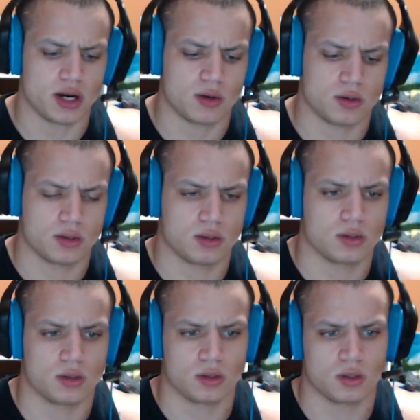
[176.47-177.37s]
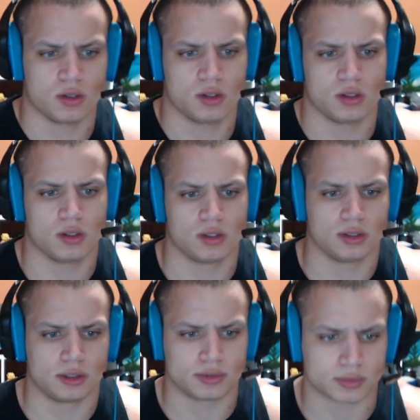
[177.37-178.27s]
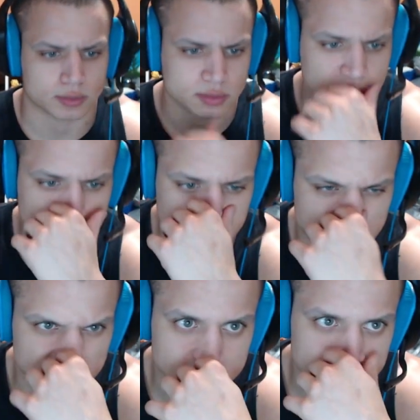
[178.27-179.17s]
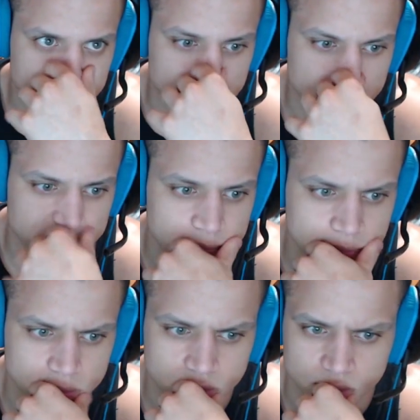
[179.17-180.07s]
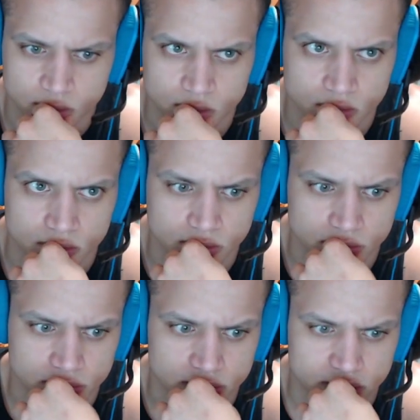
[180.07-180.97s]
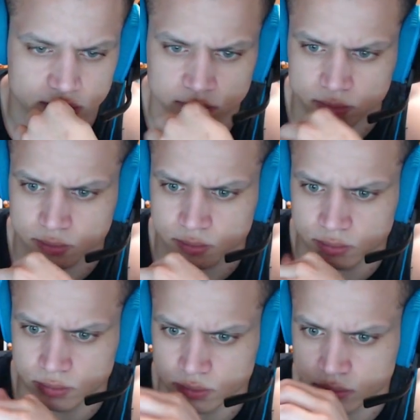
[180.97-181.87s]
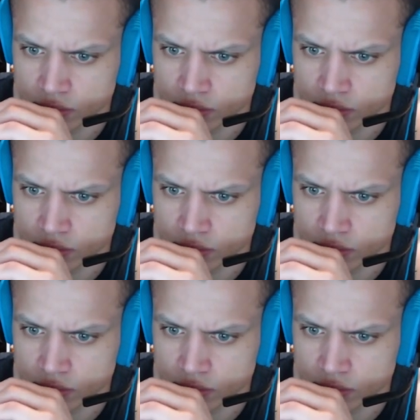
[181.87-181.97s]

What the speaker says: Nobody speaks.